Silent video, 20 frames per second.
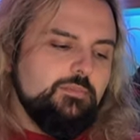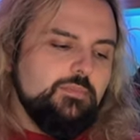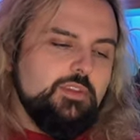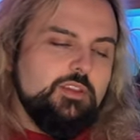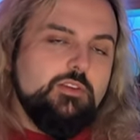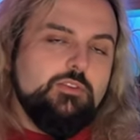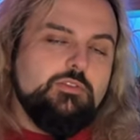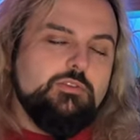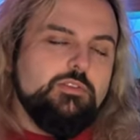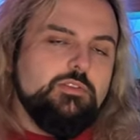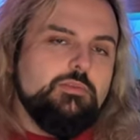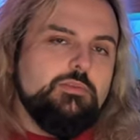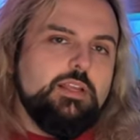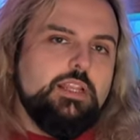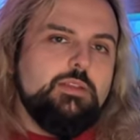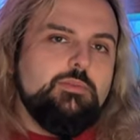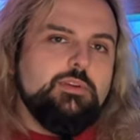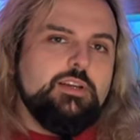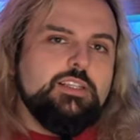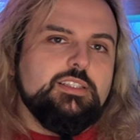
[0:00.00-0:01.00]
or
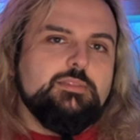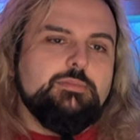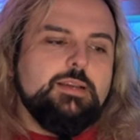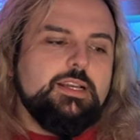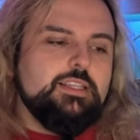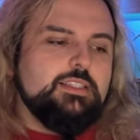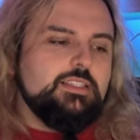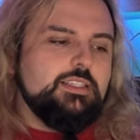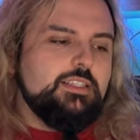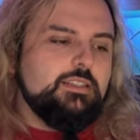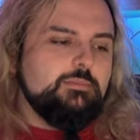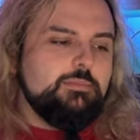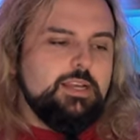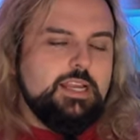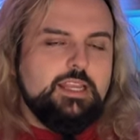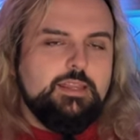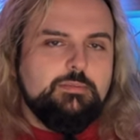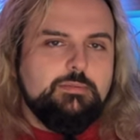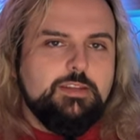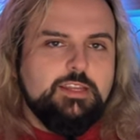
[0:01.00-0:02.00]
anyone expecting a
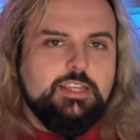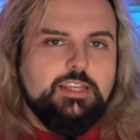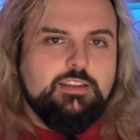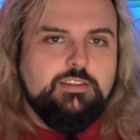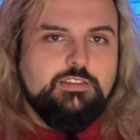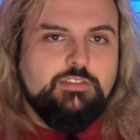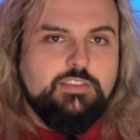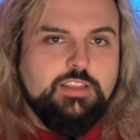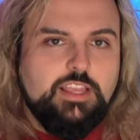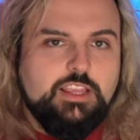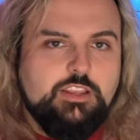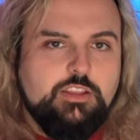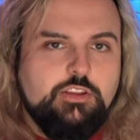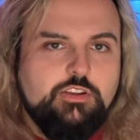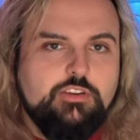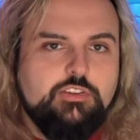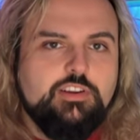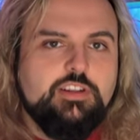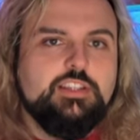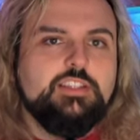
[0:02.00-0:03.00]
baby, if they're
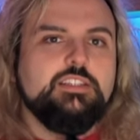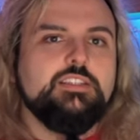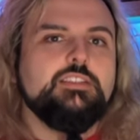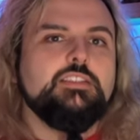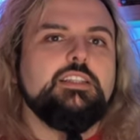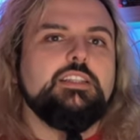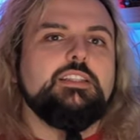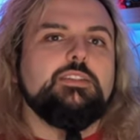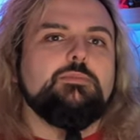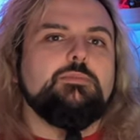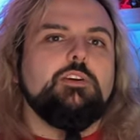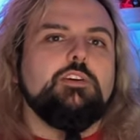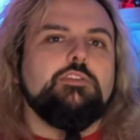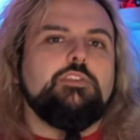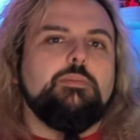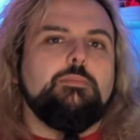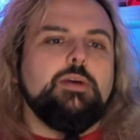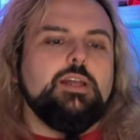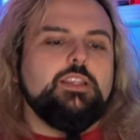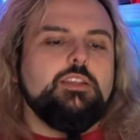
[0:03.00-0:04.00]
curious, is it worth
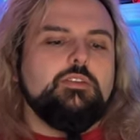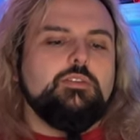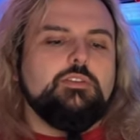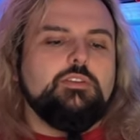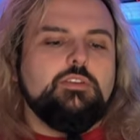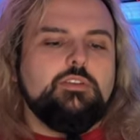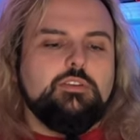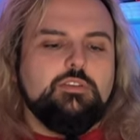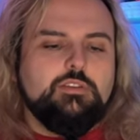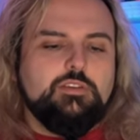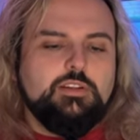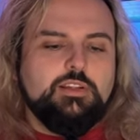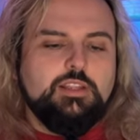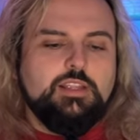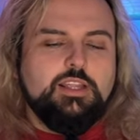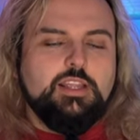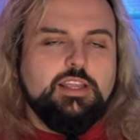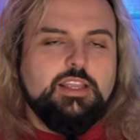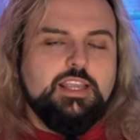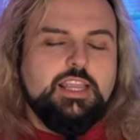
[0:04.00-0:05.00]
the money or not?
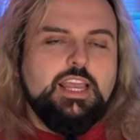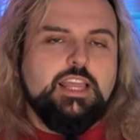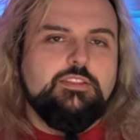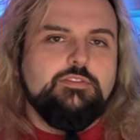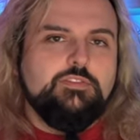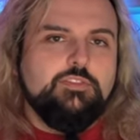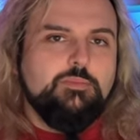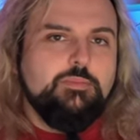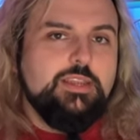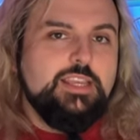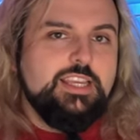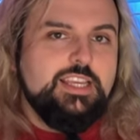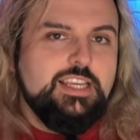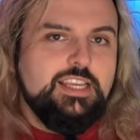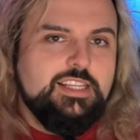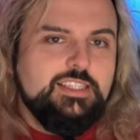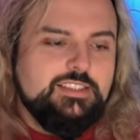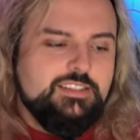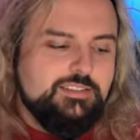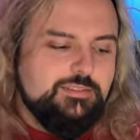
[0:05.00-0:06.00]
Again, for me it
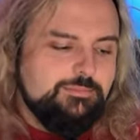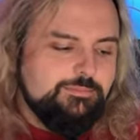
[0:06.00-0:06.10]
is.